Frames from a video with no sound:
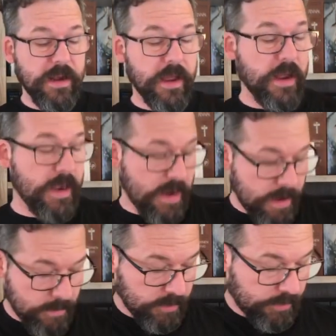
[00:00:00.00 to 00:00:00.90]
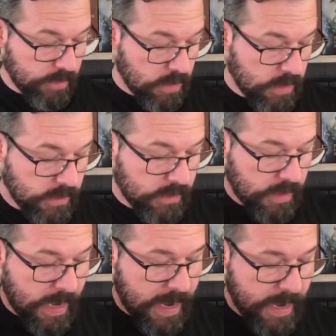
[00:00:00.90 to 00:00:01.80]
Uh, I'm also a little
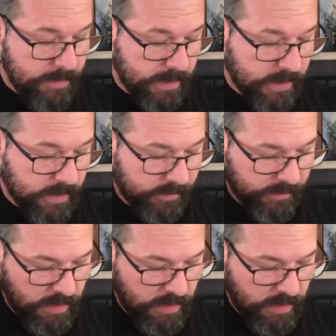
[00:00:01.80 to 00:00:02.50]
high because